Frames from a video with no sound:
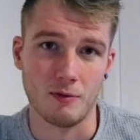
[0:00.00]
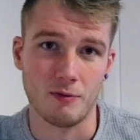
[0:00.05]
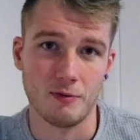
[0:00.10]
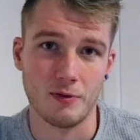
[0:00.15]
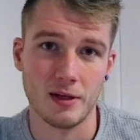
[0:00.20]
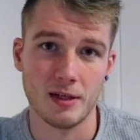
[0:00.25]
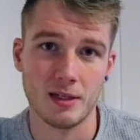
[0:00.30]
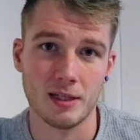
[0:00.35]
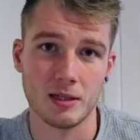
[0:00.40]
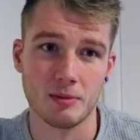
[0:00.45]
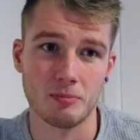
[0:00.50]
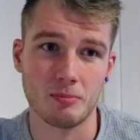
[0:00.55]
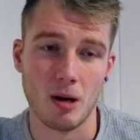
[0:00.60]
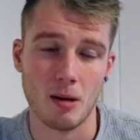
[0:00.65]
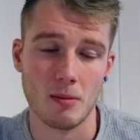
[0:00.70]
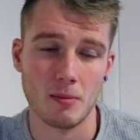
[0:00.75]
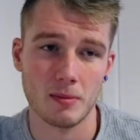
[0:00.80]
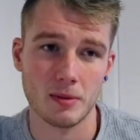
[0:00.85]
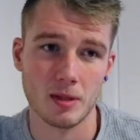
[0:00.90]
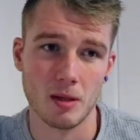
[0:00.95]
Feeling
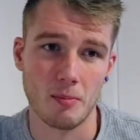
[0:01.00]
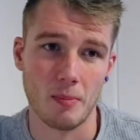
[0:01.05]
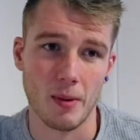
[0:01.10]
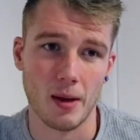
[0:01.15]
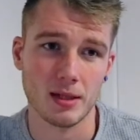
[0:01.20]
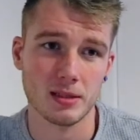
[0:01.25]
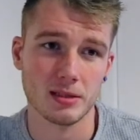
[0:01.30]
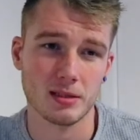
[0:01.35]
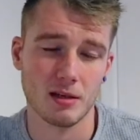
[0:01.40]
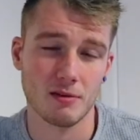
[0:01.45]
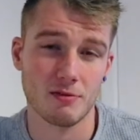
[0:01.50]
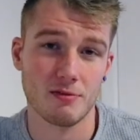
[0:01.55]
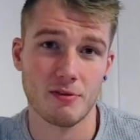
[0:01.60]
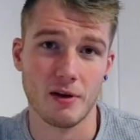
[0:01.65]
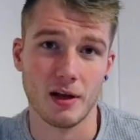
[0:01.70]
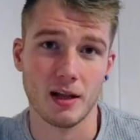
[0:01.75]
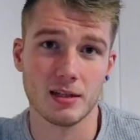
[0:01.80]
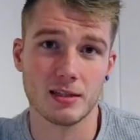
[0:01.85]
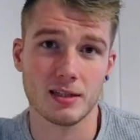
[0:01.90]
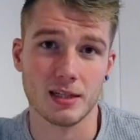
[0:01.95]
probably the best I've
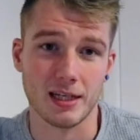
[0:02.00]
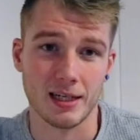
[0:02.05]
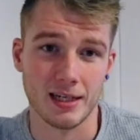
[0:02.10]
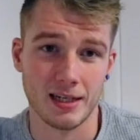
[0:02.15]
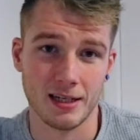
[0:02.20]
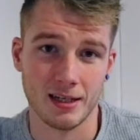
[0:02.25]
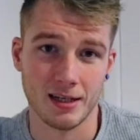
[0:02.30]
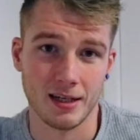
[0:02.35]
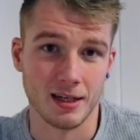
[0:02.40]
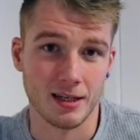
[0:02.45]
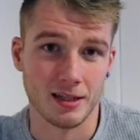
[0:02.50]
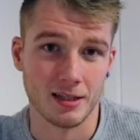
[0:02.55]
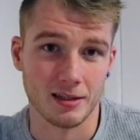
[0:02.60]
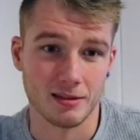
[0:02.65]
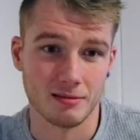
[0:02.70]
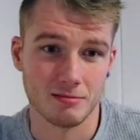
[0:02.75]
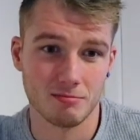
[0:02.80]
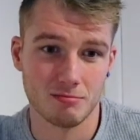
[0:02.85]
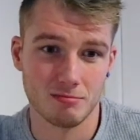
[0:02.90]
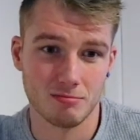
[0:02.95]
felt
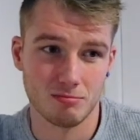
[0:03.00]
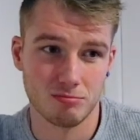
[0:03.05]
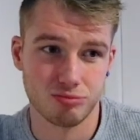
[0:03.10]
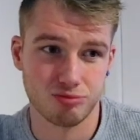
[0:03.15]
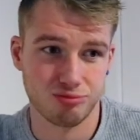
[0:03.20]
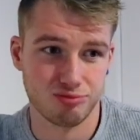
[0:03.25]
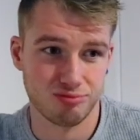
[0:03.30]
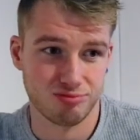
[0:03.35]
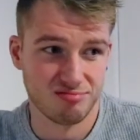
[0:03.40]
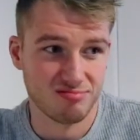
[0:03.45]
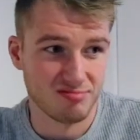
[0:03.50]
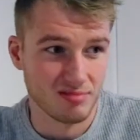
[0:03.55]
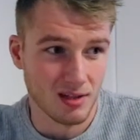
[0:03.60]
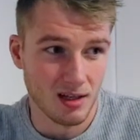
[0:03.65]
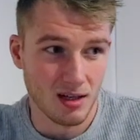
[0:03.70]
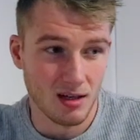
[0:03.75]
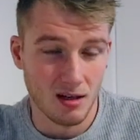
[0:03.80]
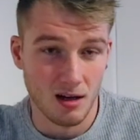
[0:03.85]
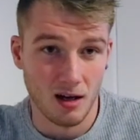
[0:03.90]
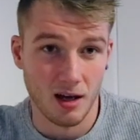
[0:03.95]
in,
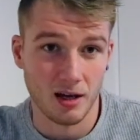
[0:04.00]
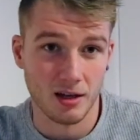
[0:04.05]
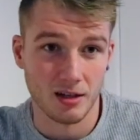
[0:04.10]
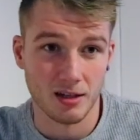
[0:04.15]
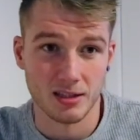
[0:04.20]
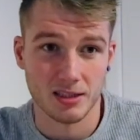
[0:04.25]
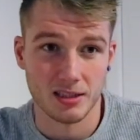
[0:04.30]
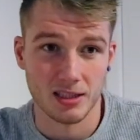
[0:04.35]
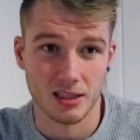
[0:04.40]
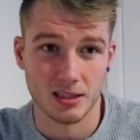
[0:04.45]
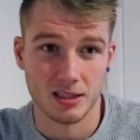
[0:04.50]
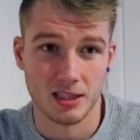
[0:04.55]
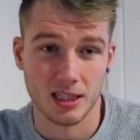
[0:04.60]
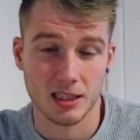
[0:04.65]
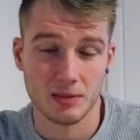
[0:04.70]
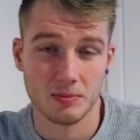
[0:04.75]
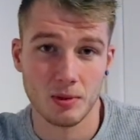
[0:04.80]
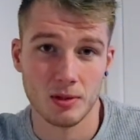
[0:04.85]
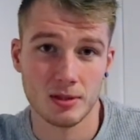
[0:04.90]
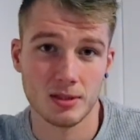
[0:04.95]
I'm going to say,
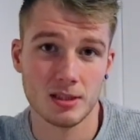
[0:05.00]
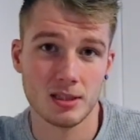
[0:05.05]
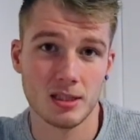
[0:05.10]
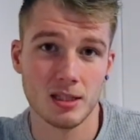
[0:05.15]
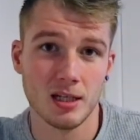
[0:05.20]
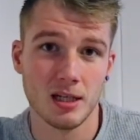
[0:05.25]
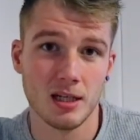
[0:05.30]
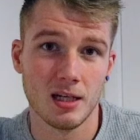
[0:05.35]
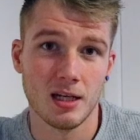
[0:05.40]
6 months.